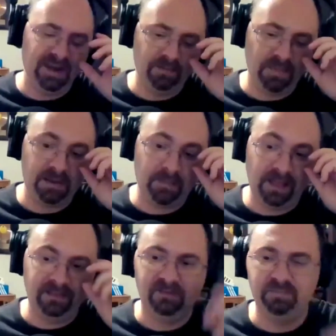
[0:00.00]
didn't make my
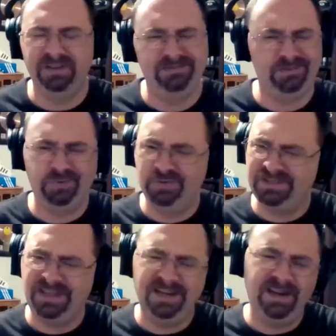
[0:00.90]
list. But the
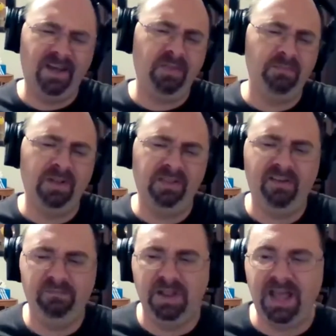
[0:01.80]
Roots get nothing but
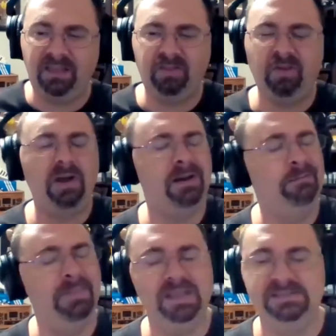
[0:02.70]
love. Black Thought,
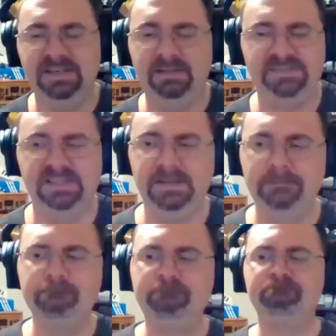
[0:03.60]
amazing MC.
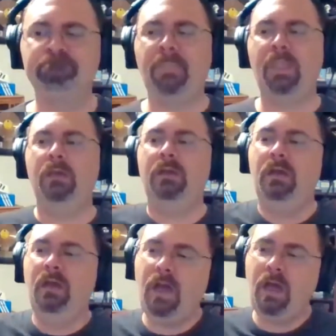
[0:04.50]

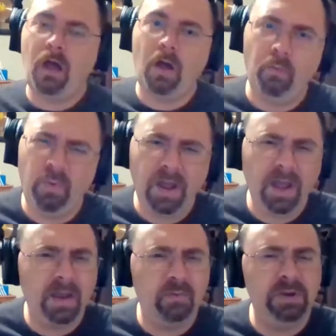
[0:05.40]
All
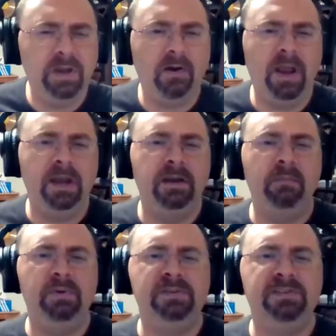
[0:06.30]
right, we are at
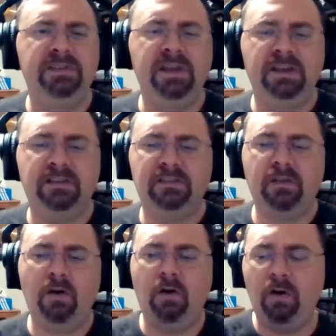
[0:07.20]
number 6
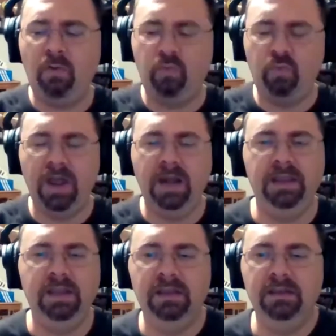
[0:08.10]

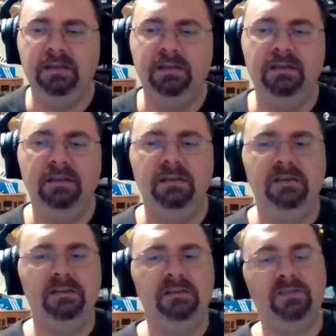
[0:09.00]
already.
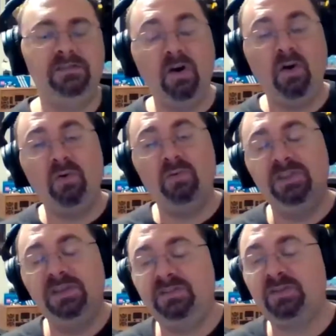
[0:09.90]
So
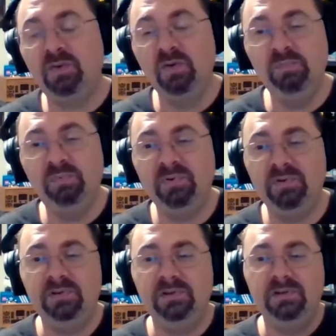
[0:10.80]
this group,
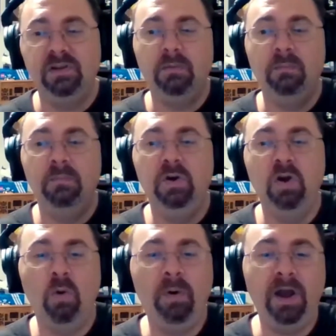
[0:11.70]

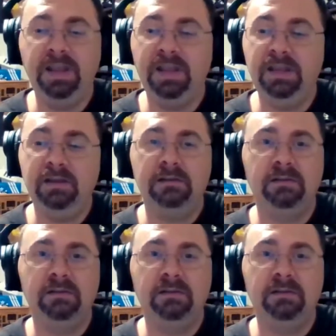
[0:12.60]
nobody